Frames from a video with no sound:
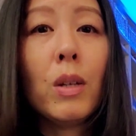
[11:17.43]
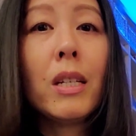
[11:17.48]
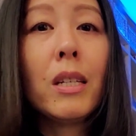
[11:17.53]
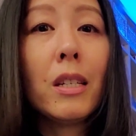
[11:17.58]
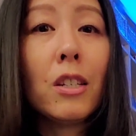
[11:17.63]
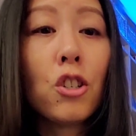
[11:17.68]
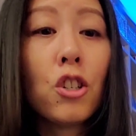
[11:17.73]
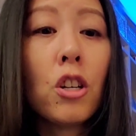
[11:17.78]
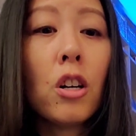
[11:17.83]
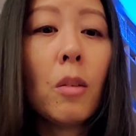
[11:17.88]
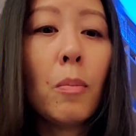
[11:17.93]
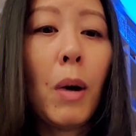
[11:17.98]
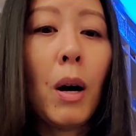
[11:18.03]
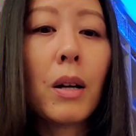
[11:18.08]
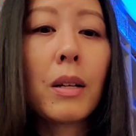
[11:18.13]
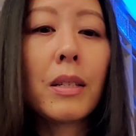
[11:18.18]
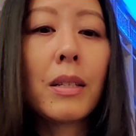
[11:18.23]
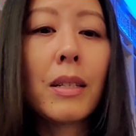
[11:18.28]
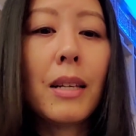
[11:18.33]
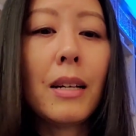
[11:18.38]
additional
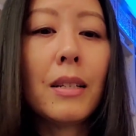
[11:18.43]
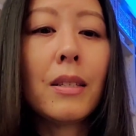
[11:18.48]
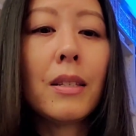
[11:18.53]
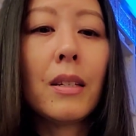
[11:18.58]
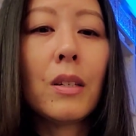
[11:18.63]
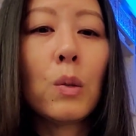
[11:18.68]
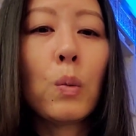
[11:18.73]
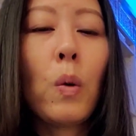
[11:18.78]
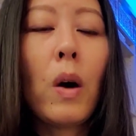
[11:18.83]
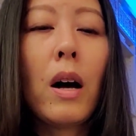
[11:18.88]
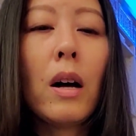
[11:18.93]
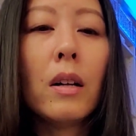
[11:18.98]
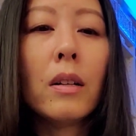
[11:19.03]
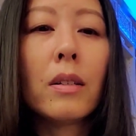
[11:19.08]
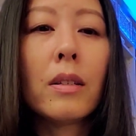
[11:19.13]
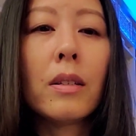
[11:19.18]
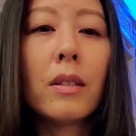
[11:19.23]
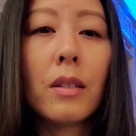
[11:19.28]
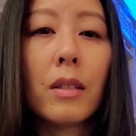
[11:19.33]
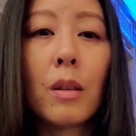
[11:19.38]
box sets as well
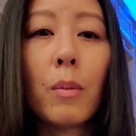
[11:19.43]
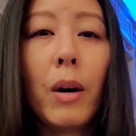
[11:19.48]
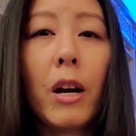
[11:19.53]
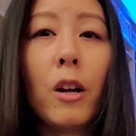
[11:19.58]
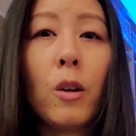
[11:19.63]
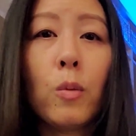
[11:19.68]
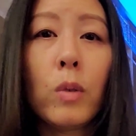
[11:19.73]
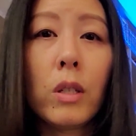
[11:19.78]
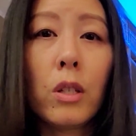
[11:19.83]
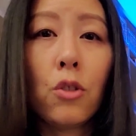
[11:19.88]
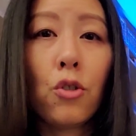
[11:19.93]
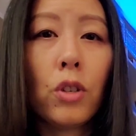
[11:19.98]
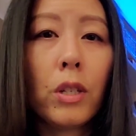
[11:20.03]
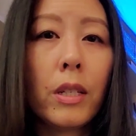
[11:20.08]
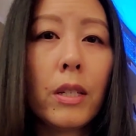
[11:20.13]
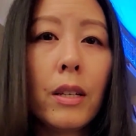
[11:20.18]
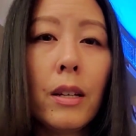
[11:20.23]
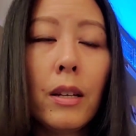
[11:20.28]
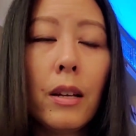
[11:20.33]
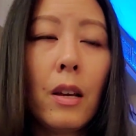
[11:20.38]
since the buyer was
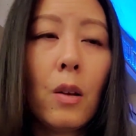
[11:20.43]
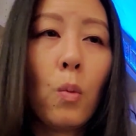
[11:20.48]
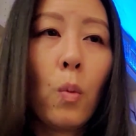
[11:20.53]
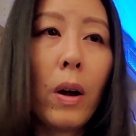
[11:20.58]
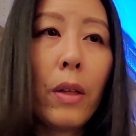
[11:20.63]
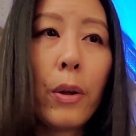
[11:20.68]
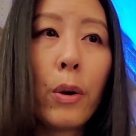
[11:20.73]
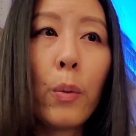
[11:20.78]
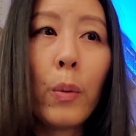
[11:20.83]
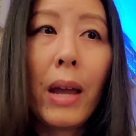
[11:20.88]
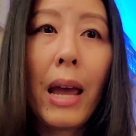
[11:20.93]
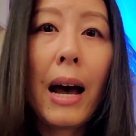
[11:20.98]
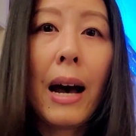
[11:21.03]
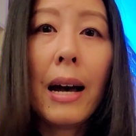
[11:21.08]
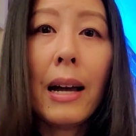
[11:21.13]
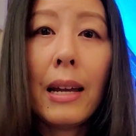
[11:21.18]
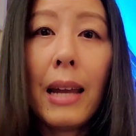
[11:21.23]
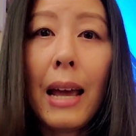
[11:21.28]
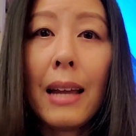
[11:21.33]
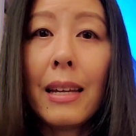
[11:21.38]
interested in whether we
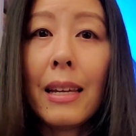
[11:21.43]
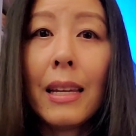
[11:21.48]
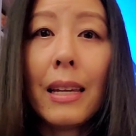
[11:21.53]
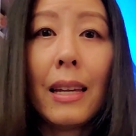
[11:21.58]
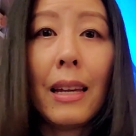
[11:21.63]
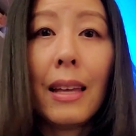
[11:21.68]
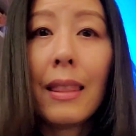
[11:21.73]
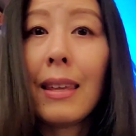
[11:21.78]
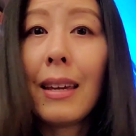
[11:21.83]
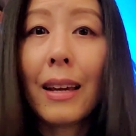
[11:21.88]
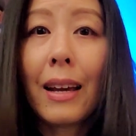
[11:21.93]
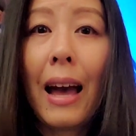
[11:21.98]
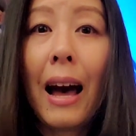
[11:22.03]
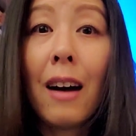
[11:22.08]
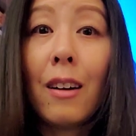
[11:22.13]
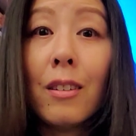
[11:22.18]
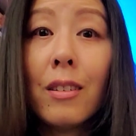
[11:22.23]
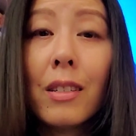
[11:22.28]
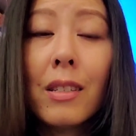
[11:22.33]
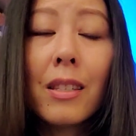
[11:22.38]
had anything
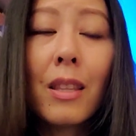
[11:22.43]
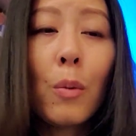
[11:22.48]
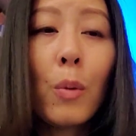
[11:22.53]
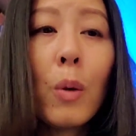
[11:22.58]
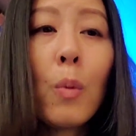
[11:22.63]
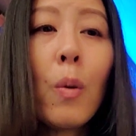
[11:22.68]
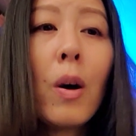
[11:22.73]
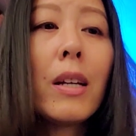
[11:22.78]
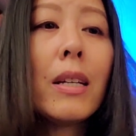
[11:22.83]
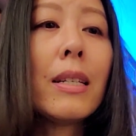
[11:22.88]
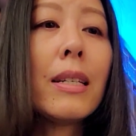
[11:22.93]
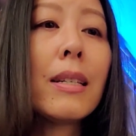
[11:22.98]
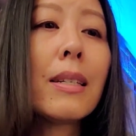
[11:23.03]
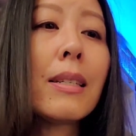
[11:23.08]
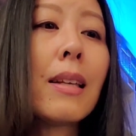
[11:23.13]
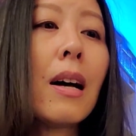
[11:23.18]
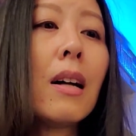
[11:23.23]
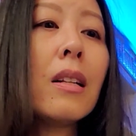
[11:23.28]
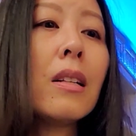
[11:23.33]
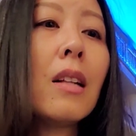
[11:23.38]
else that we wanted to
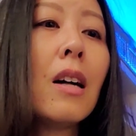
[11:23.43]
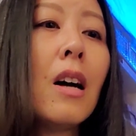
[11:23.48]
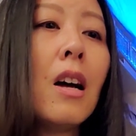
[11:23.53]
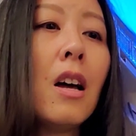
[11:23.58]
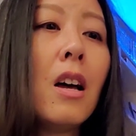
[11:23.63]
sell.